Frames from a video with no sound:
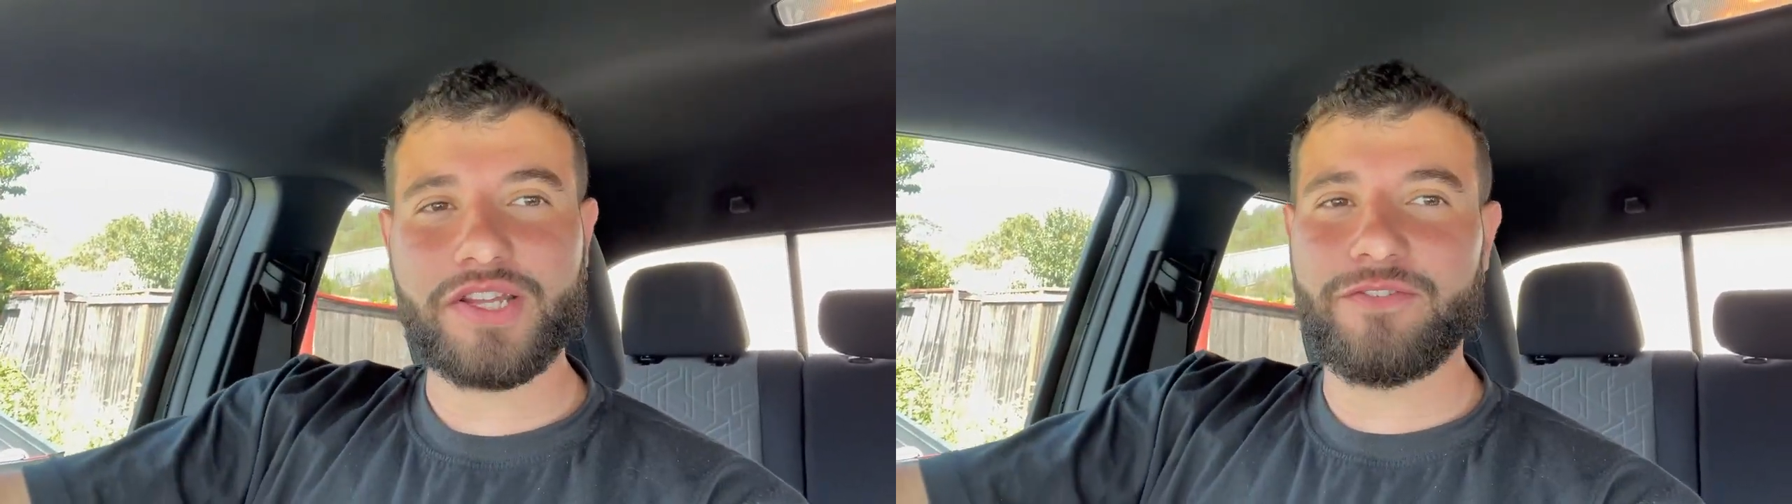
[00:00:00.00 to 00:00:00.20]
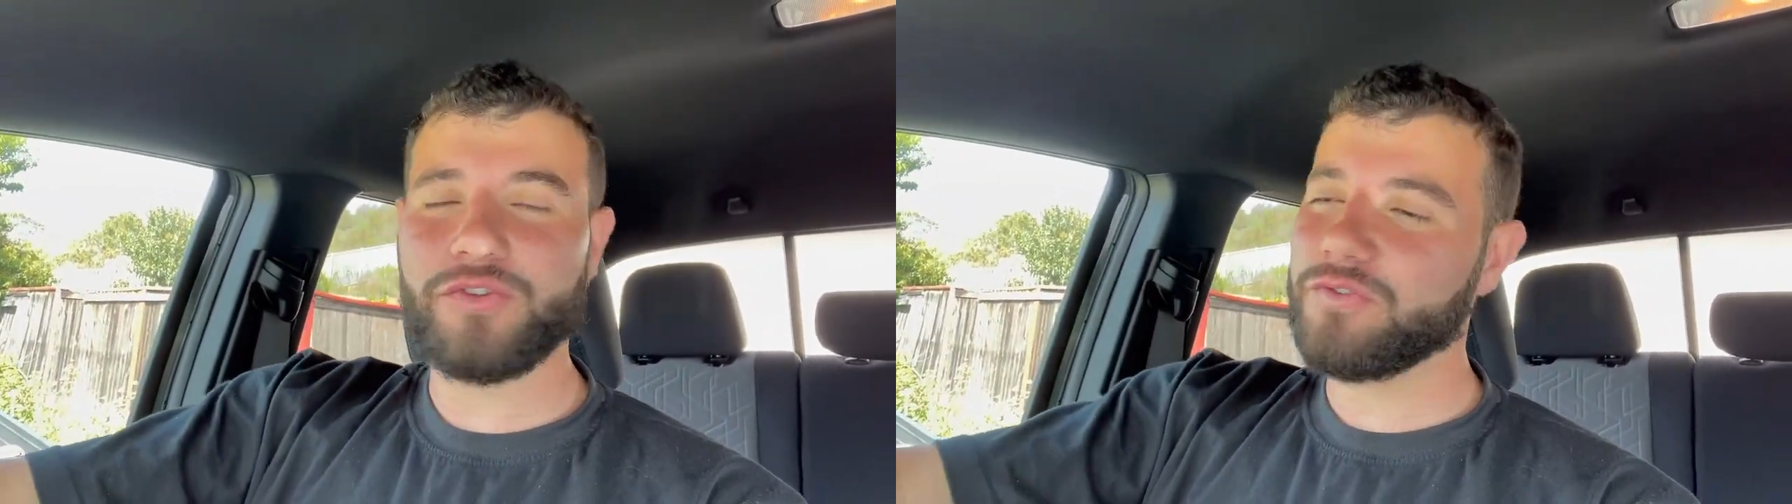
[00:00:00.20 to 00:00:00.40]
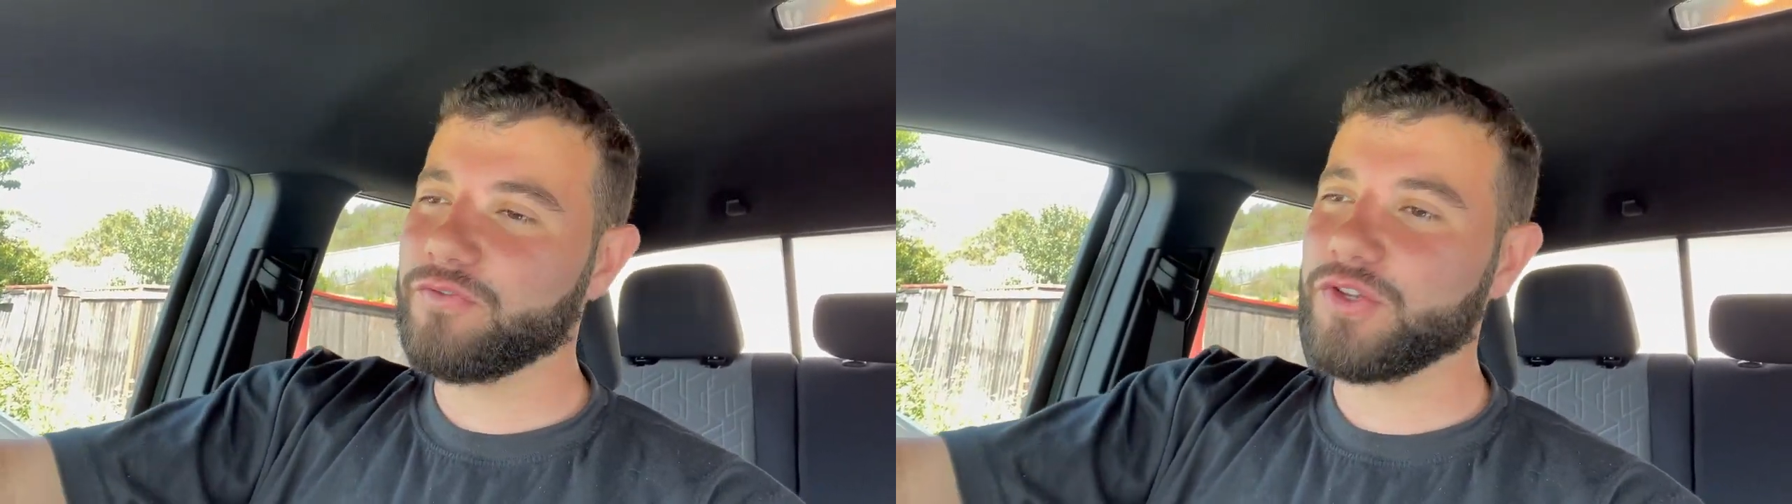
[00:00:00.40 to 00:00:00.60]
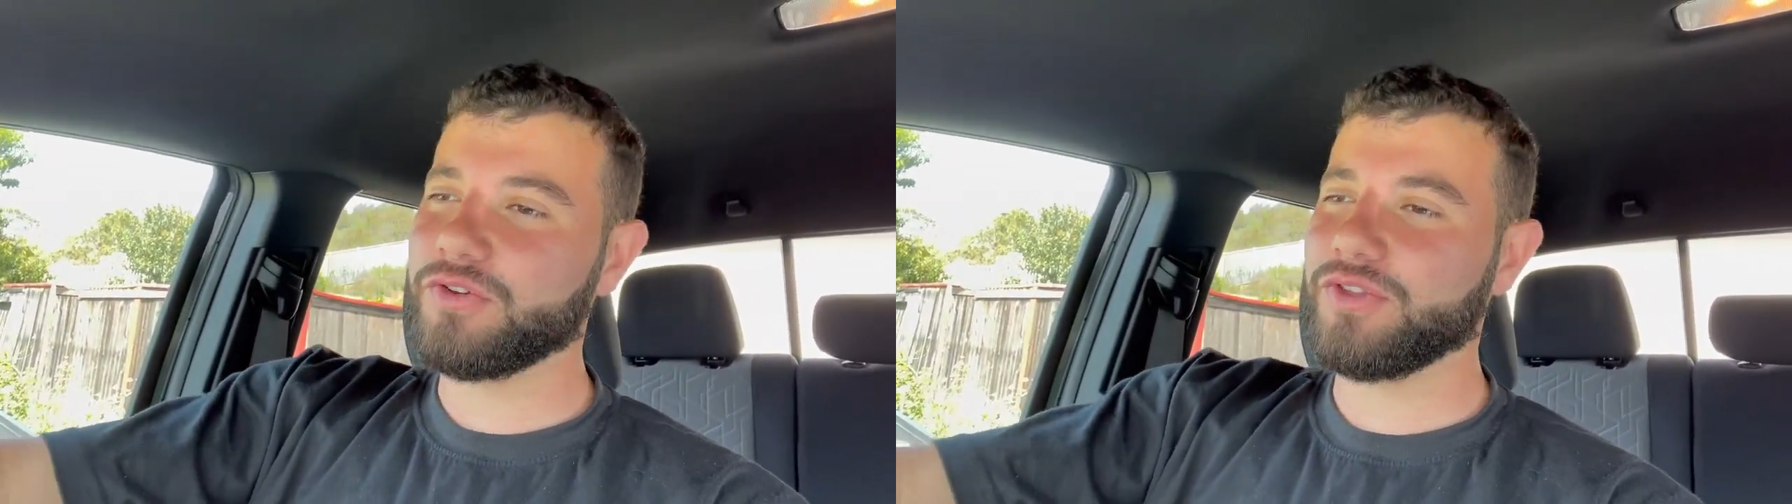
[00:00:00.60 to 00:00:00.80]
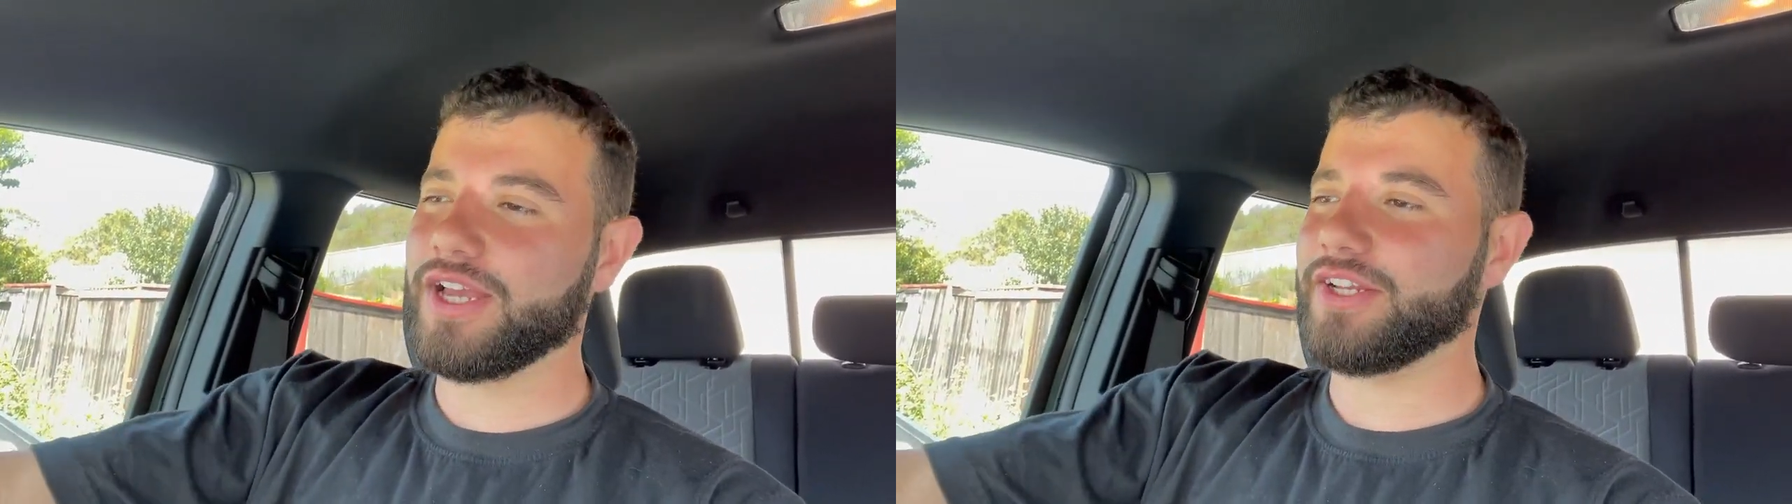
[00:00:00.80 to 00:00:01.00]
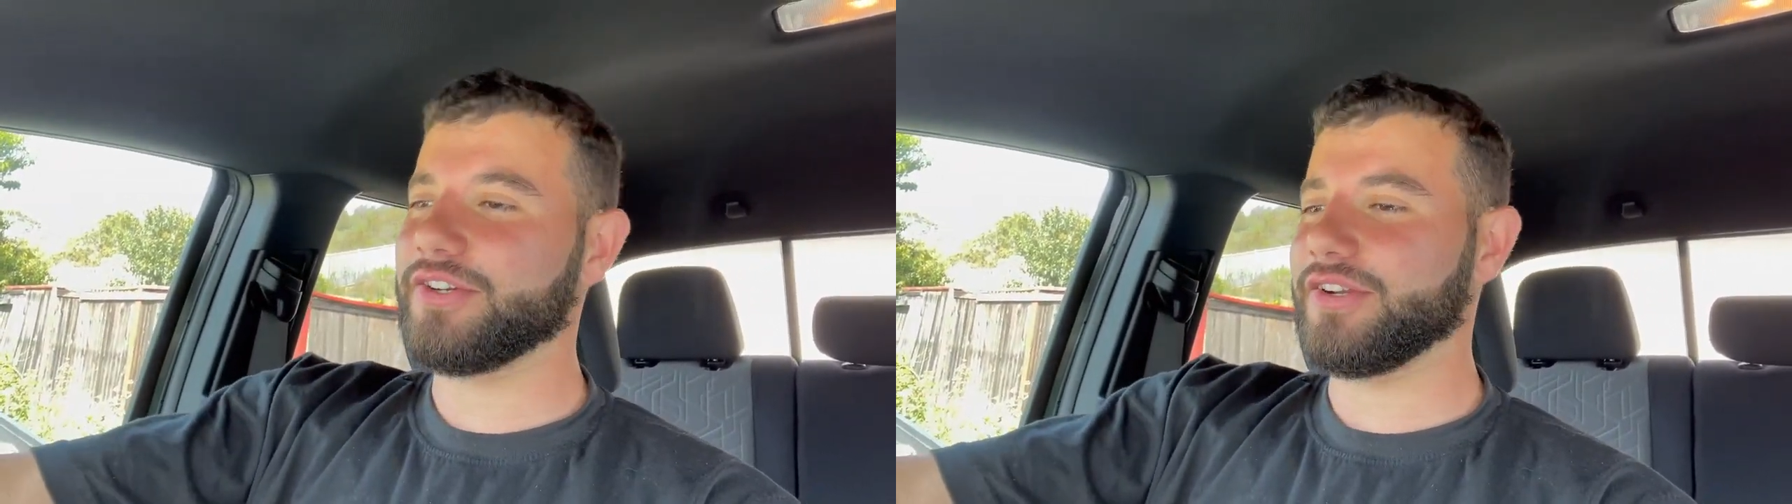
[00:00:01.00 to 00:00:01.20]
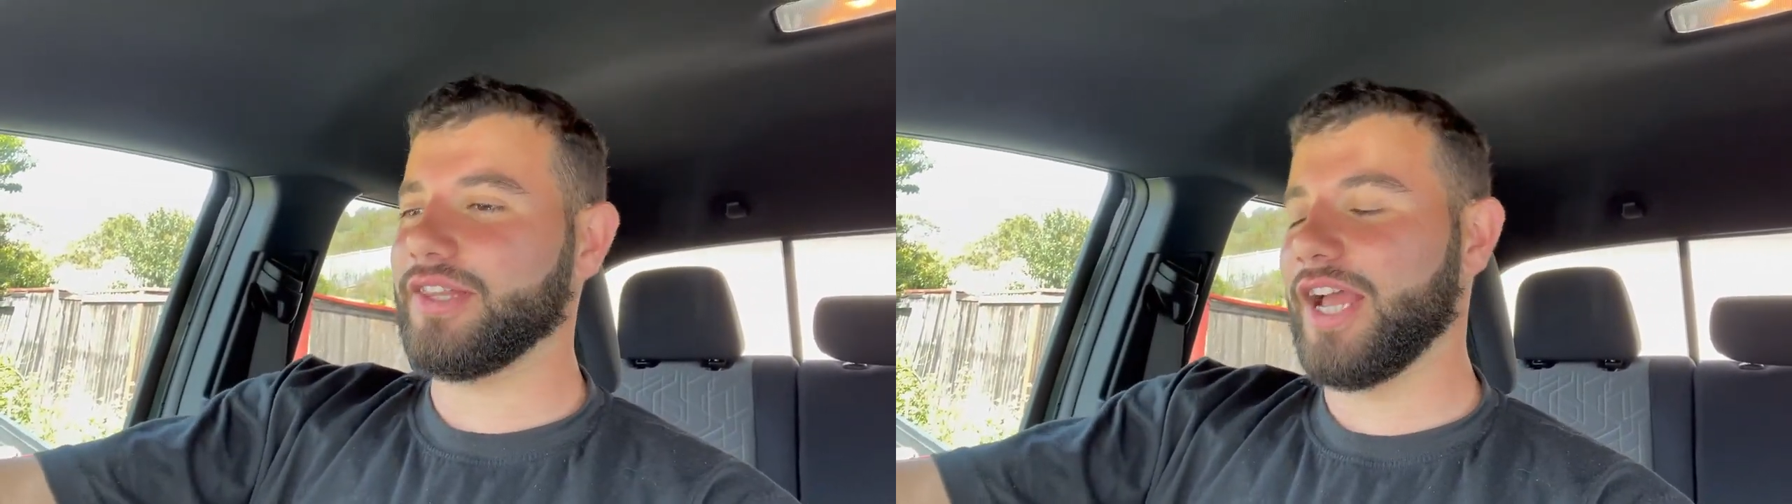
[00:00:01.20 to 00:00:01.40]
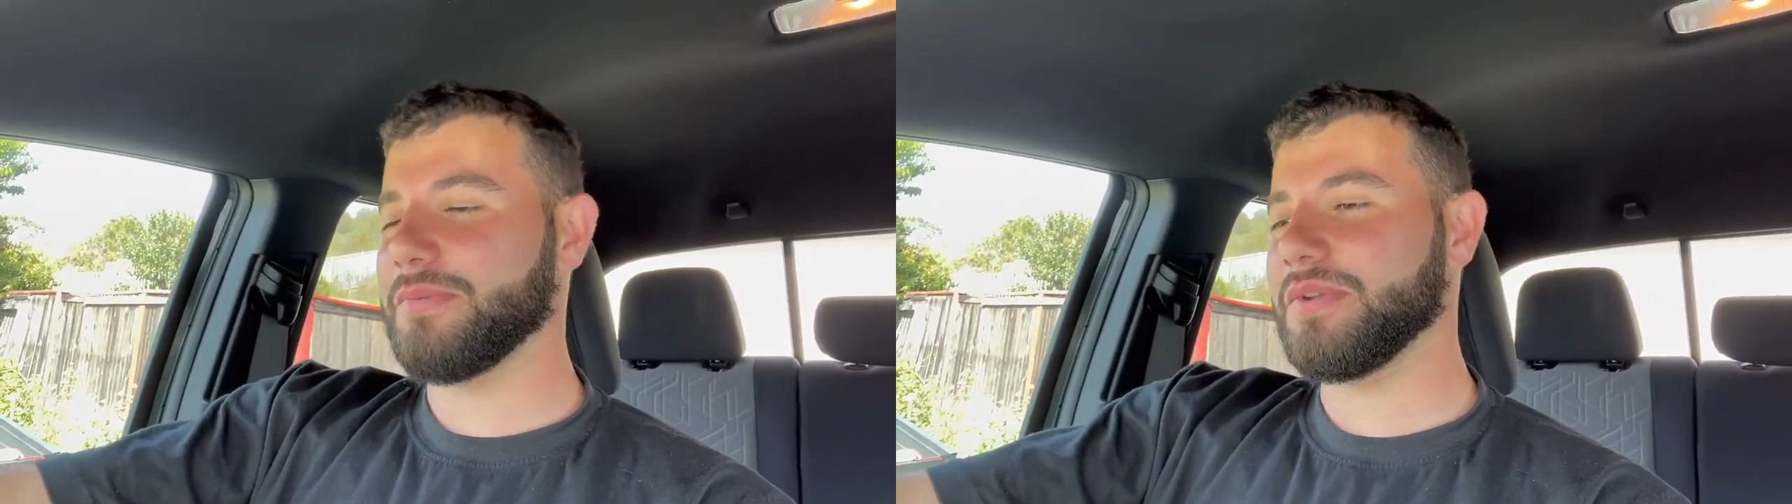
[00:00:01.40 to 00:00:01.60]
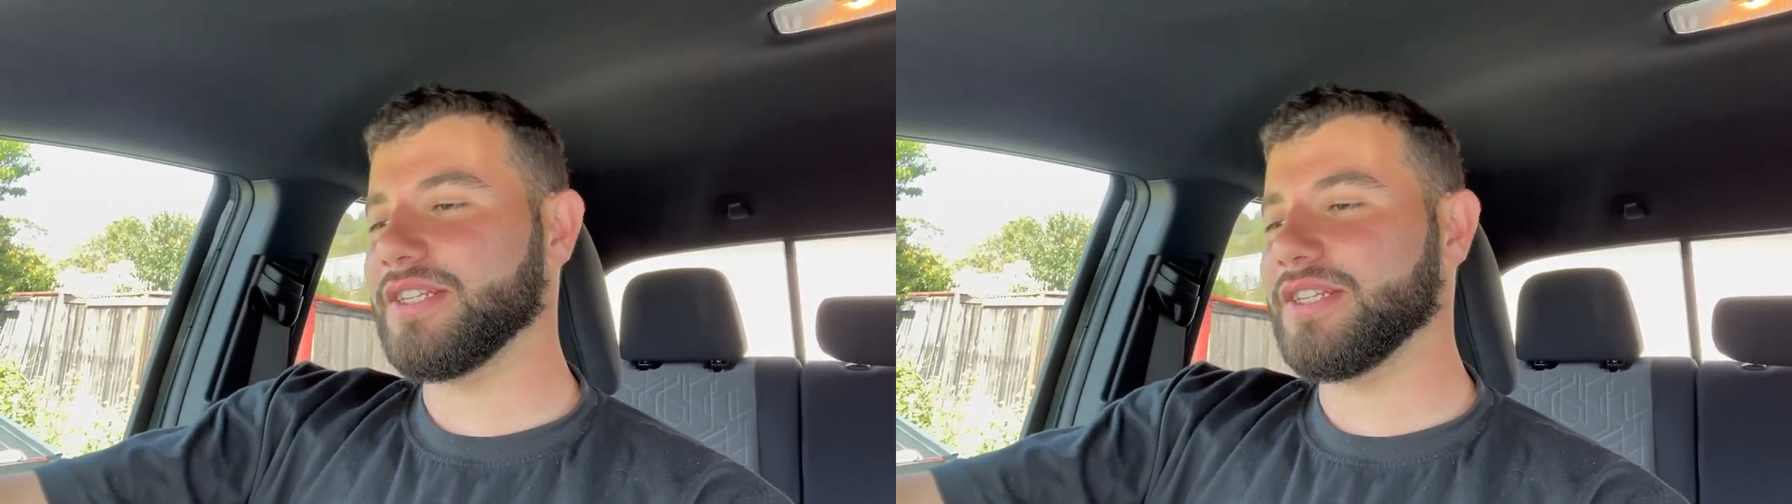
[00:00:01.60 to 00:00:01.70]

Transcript: if you feel that your alignment